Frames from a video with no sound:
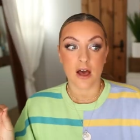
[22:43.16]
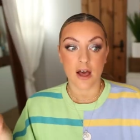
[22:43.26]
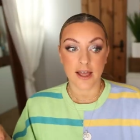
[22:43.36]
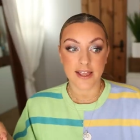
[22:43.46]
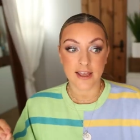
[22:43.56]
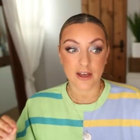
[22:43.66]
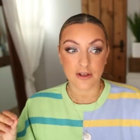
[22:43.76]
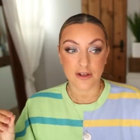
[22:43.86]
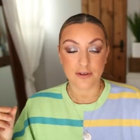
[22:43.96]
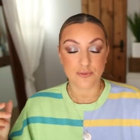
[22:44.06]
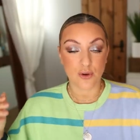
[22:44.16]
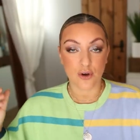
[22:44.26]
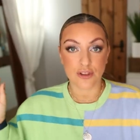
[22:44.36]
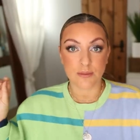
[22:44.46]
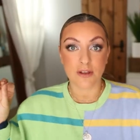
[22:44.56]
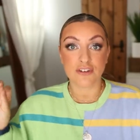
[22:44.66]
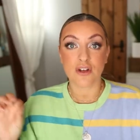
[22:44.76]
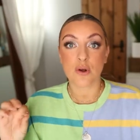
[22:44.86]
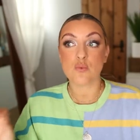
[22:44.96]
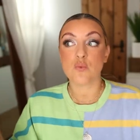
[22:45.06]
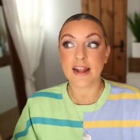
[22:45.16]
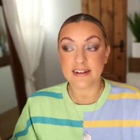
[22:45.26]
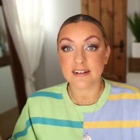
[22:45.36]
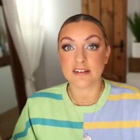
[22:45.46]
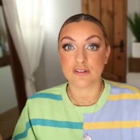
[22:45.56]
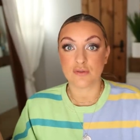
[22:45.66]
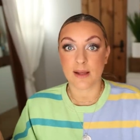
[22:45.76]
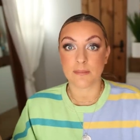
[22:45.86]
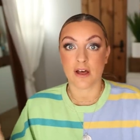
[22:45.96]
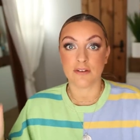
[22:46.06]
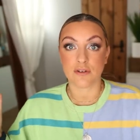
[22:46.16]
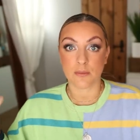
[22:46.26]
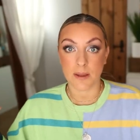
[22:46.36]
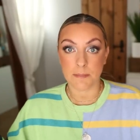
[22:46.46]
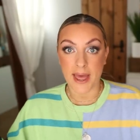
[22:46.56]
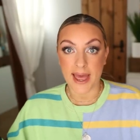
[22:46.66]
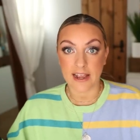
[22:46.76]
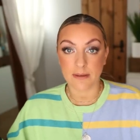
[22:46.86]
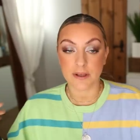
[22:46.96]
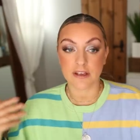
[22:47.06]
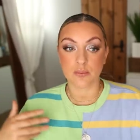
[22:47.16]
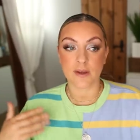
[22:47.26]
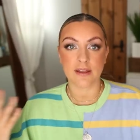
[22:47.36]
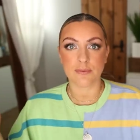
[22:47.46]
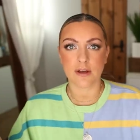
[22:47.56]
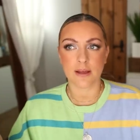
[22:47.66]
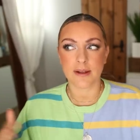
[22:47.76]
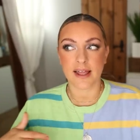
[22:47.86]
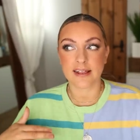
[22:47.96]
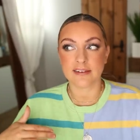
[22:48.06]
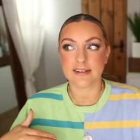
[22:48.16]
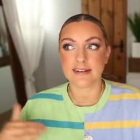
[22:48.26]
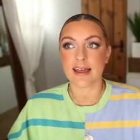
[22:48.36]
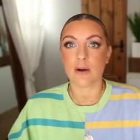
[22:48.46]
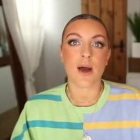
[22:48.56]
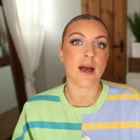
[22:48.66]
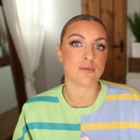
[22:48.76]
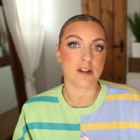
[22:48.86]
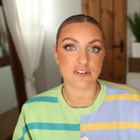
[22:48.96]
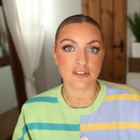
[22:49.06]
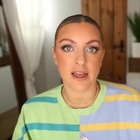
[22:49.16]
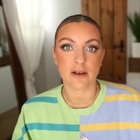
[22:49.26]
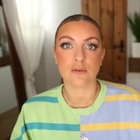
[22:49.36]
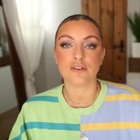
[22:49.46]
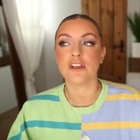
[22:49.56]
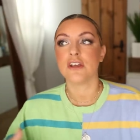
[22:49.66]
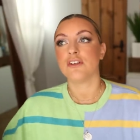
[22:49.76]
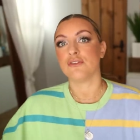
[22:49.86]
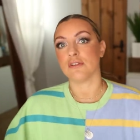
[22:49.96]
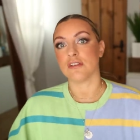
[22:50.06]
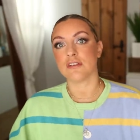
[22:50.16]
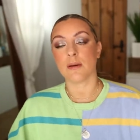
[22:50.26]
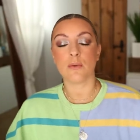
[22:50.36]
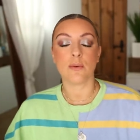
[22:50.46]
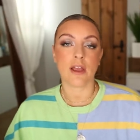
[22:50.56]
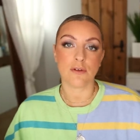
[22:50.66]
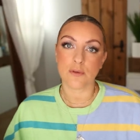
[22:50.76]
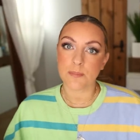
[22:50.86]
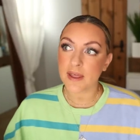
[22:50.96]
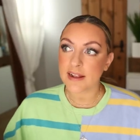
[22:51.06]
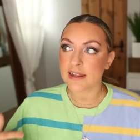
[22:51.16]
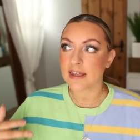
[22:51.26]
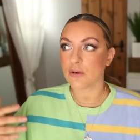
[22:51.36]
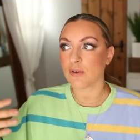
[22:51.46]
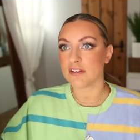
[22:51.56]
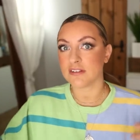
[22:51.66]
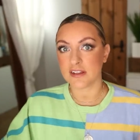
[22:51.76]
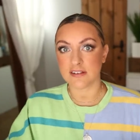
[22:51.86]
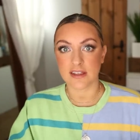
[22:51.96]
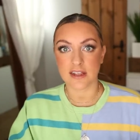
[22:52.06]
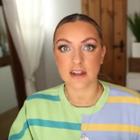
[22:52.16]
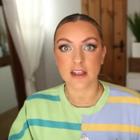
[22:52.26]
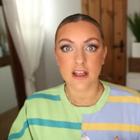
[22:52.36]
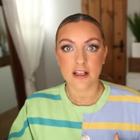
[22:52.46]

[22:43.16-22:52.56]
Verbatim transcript: I have got the most horrendous strap marks on my back because whenever I'm like sit out have lunch out. During the summer, we go for a picnic or I sit in